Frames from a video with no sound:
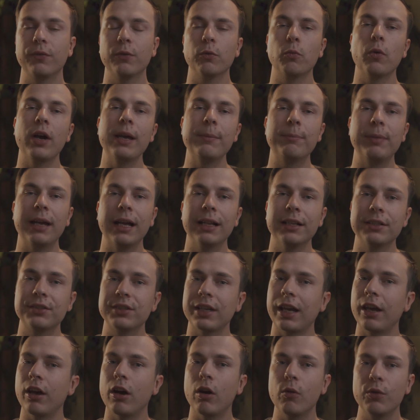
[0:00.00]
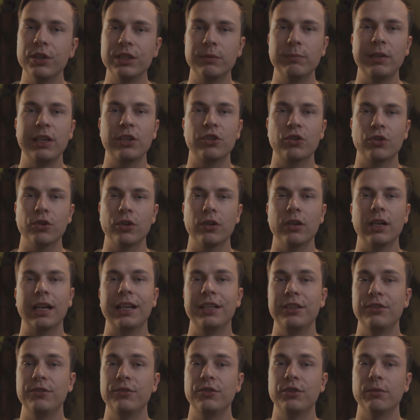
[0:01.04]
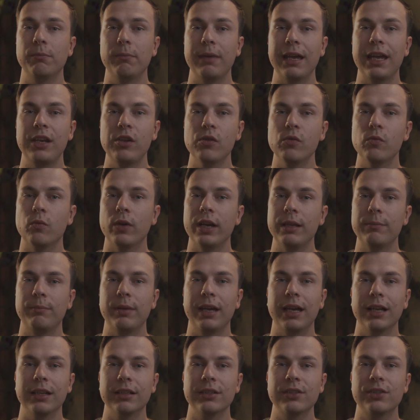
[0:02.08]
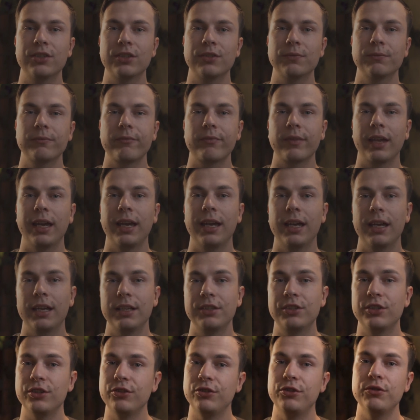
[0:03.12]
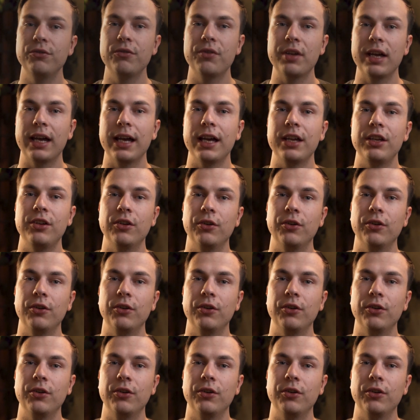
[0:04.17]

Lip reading: for white balance, I always make sure I use a manual white balance, and to do that